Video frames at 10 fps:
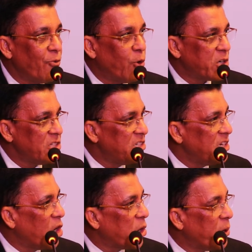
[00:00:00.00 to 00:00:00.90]
What is
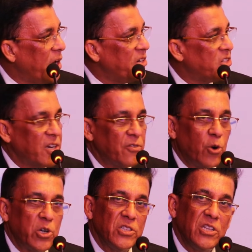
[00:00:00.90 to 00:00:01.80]
decarbonization?
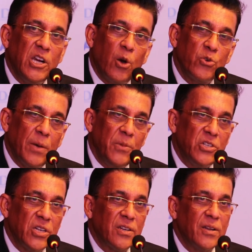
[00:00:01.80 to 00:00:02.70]
What is greenhouse
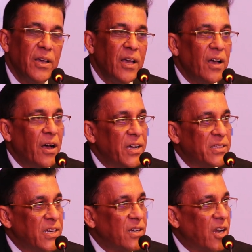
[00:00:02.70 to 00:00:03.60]
emission?
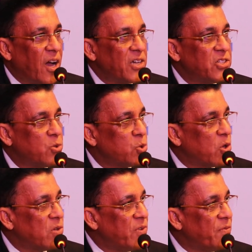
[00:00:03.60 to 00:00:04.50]
I think last
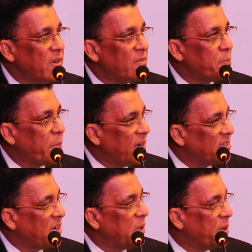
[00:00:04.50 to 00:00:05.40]
2015 when
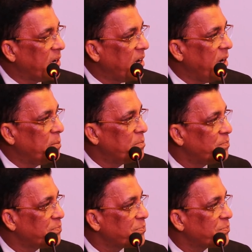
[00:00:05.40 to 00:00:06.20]
Paris Agreement came,